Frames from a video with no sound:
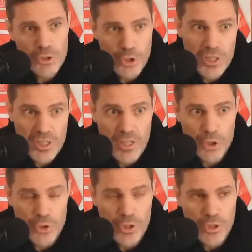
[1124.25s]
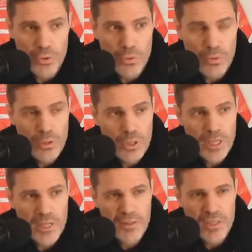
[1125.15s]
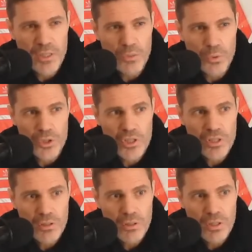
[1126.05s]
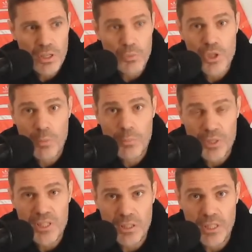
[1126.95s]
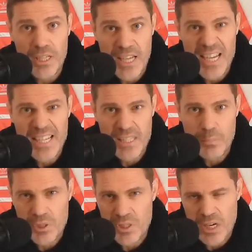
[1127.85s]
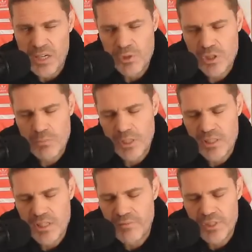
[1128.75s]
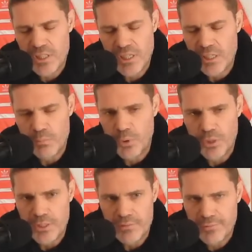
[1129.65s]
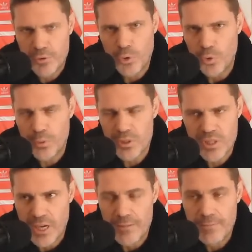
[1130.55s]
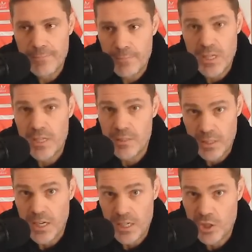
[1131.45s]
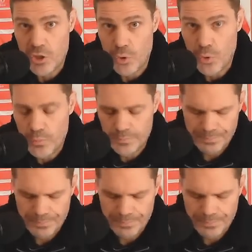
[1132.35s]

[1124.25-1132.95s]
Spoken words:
Should he stay or should he go? And I think it was up at nearly 80%. It was something like 79.2% said he has to go.